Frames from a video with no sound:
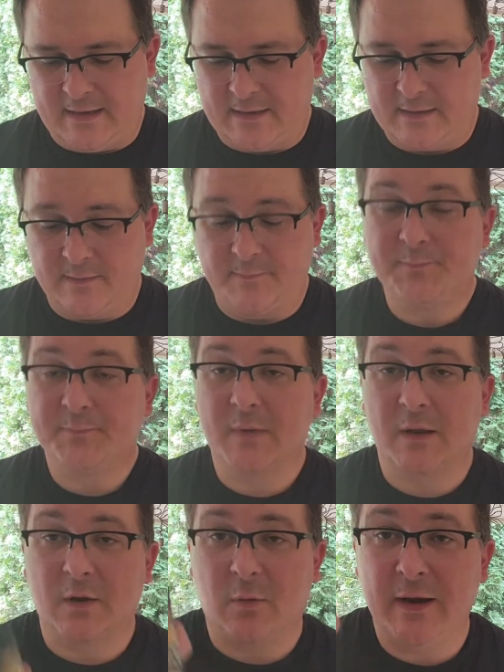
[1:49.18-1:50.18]
in
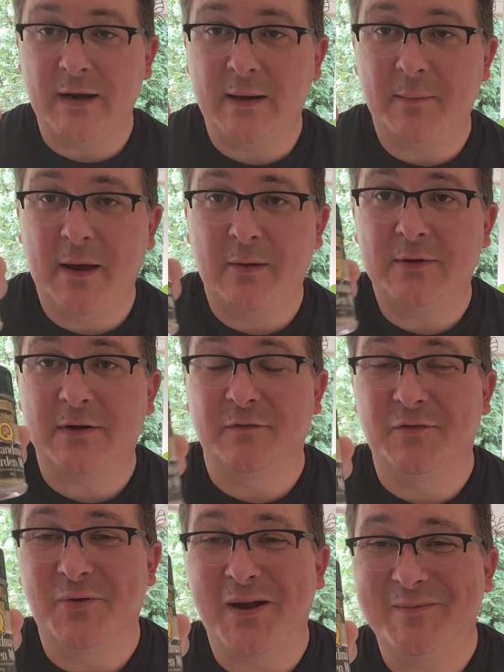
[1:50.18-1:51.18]
quite an amount of
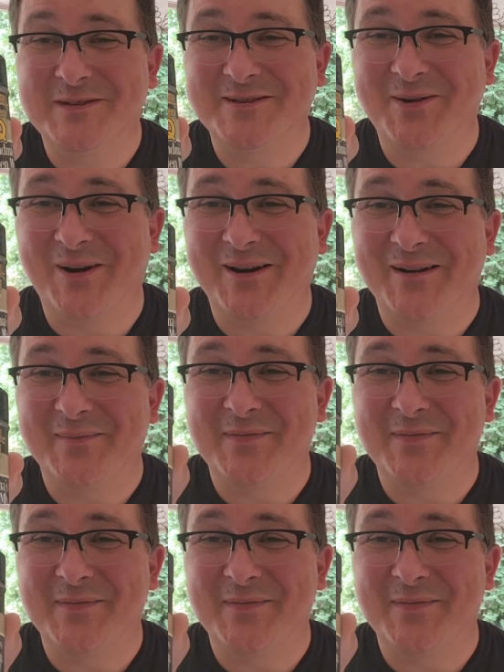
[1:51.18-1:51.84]
Grandma's Garden.